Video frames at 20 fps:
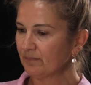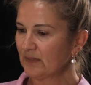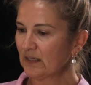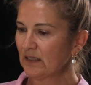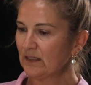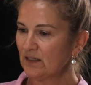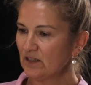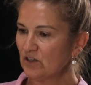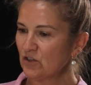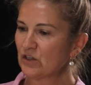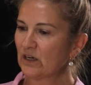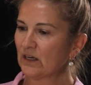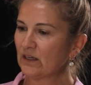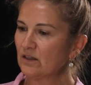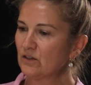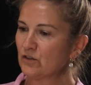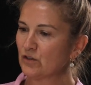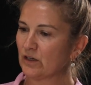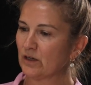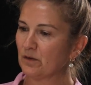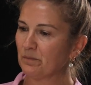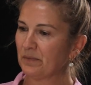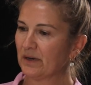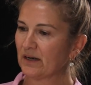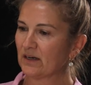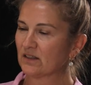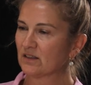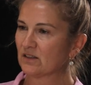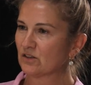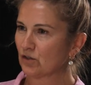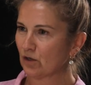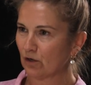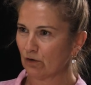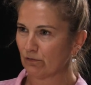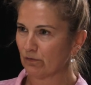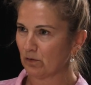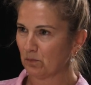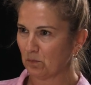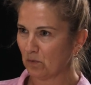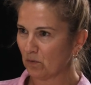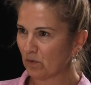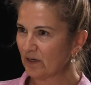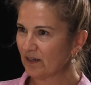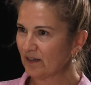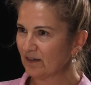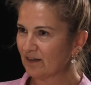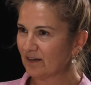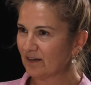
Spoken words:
it is challenging, but it's so rewarding.